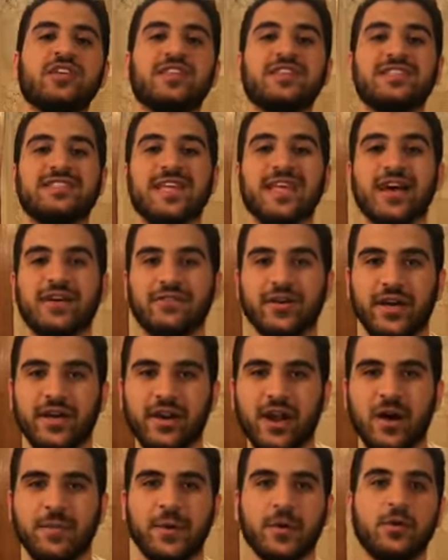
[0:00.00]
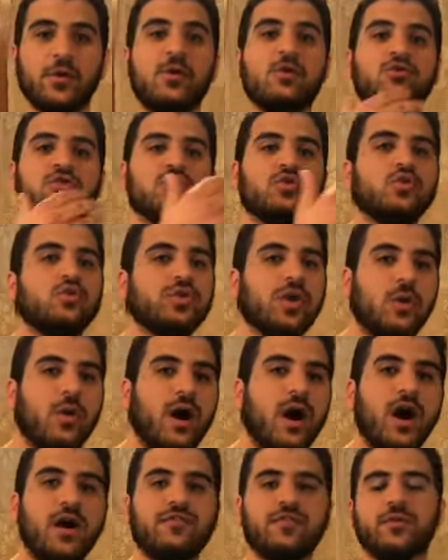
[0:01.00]
the state of Ihram and we're going to do
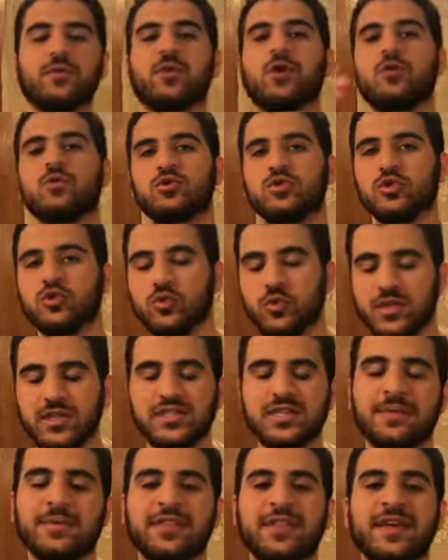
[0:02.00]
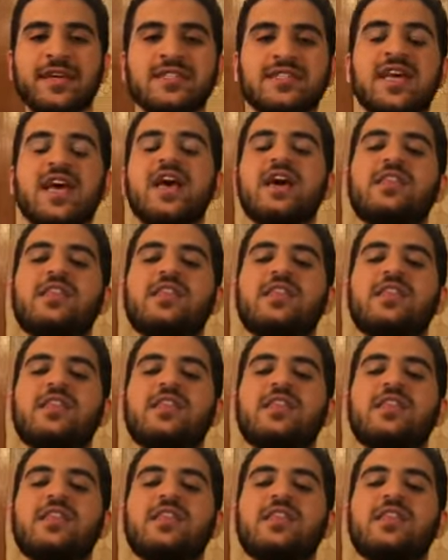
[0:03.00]
Tawaf and we're going to do these type of things,